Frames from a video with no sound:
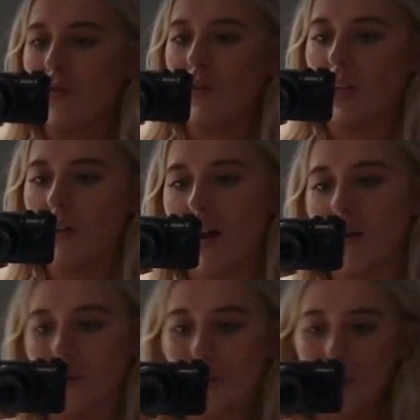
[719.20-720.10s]
fun running
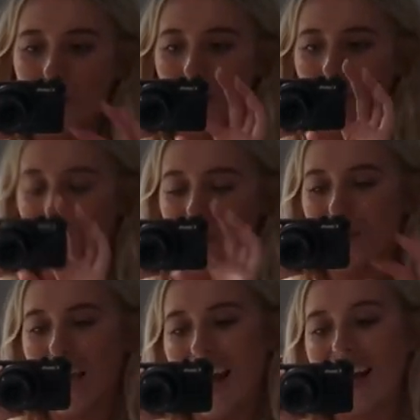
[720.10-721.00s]
around. I'm gonna play with
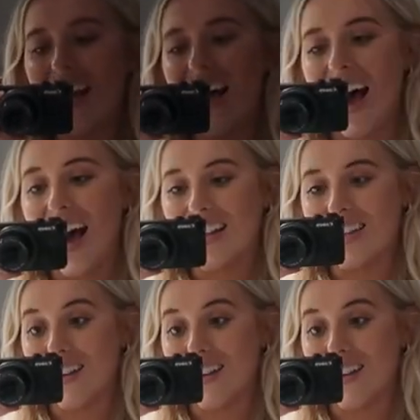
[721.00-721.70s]
Mapes again and